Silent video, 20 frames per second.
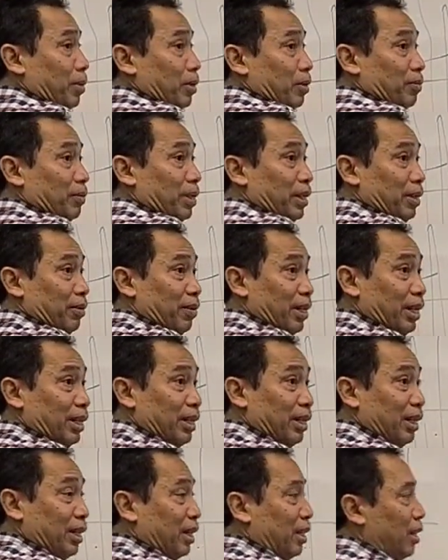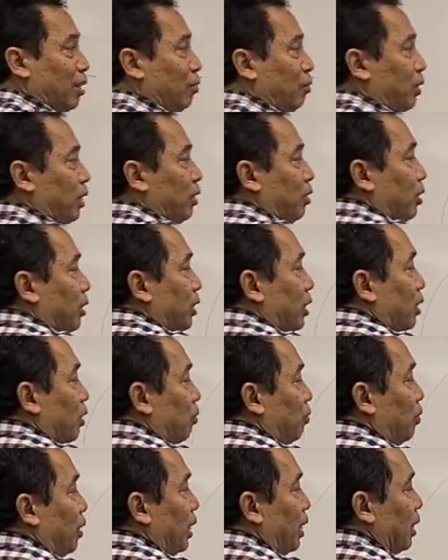bone over here, right? Which consists
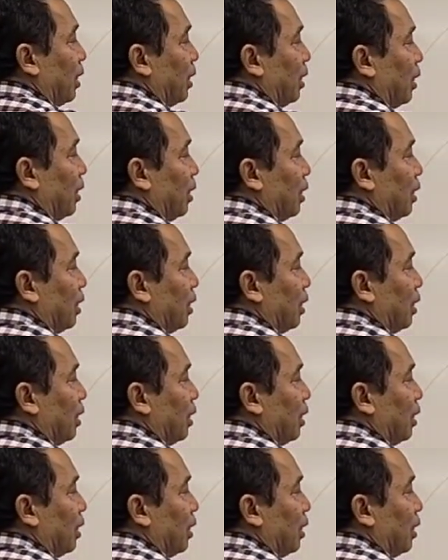of what?